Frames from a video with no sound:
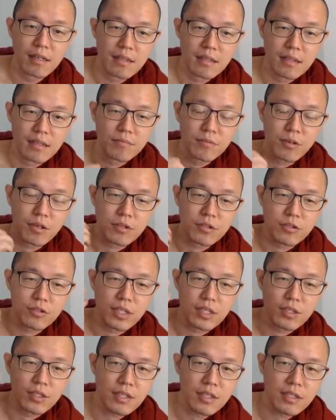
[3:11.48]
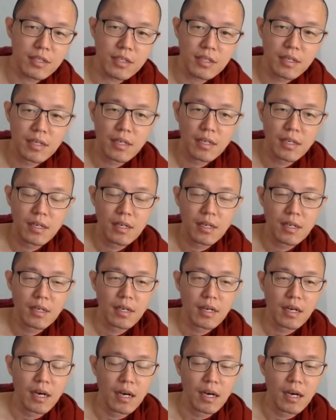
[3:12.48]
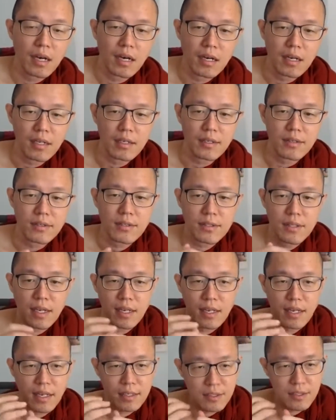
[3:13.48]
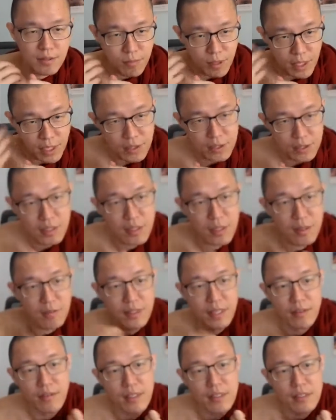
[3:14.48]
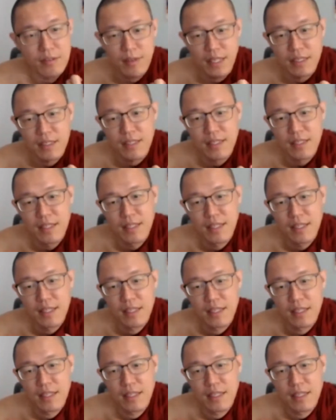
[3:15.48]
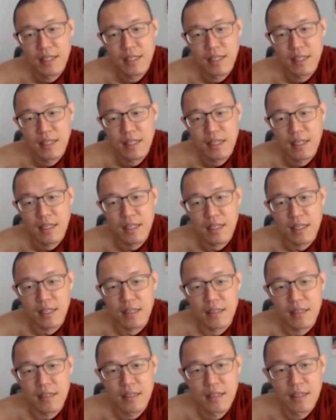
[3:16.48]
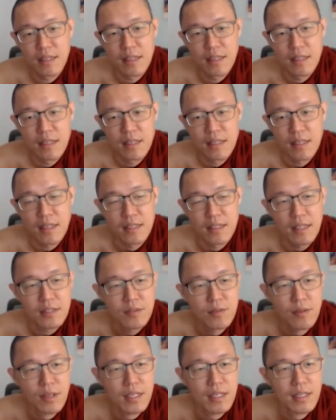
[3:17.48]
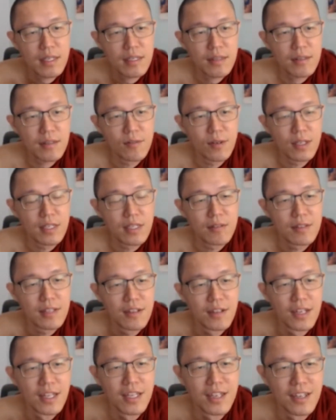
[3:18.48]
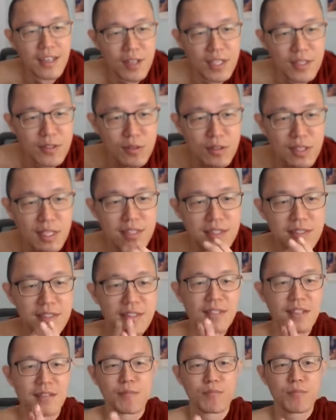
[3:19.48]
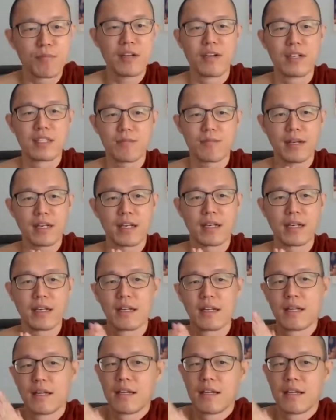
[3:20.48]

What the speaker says: The prostration is an expression of the respect. Yeah. And that's why when students pay respect like